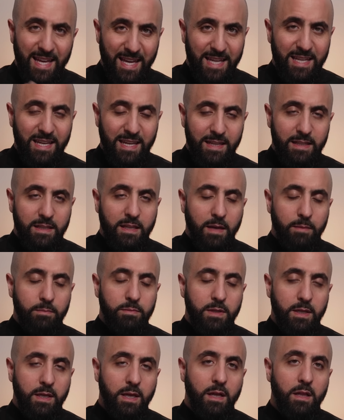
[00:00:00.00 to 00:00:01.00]
in an
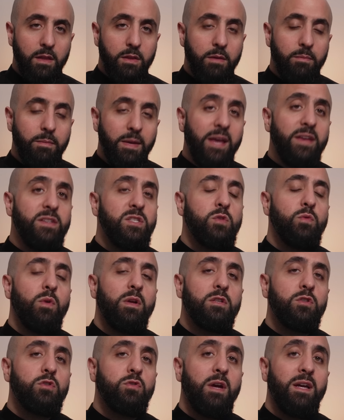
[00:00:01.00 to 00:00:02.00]
attempt to kill them.
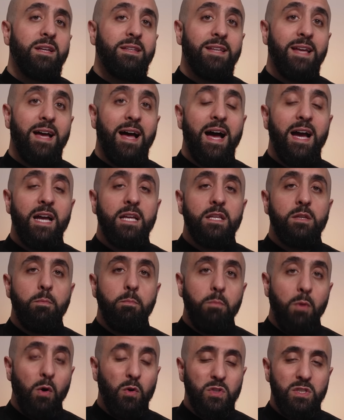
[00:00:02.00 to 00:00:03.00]
Israel tried to hide
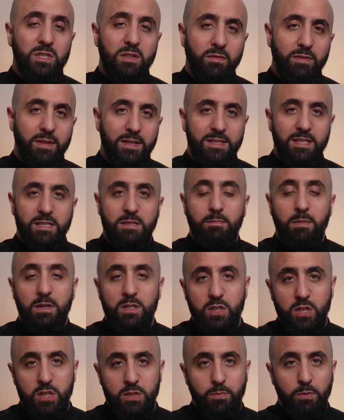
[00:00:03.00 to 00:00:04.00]
most of this as
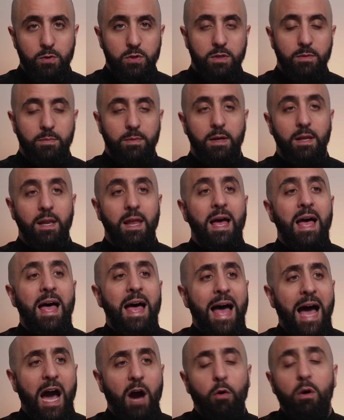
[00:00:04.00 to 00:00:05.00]
much as possible.
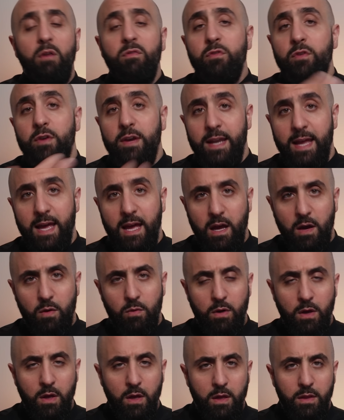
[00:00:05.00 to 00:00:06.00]
However,
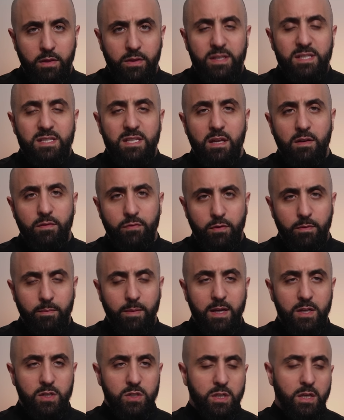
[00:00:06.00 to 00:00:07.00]
now this
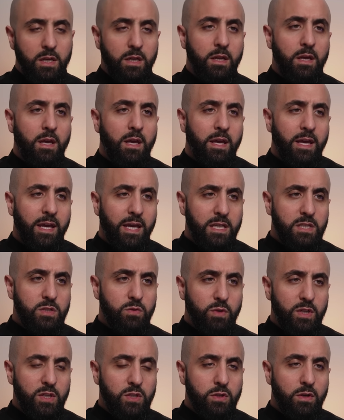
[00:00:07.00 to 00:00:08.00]
information is
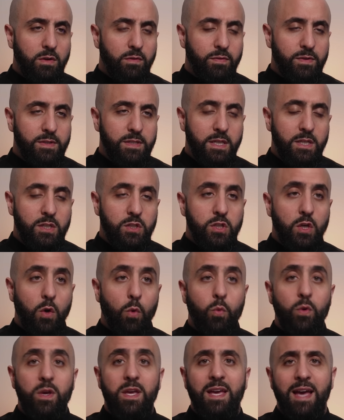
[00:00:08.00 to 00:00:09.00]
resurfacing. So
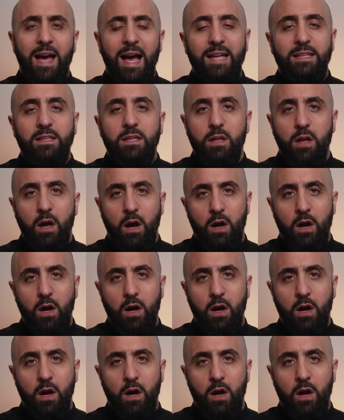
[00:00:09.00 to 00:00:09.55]
we had an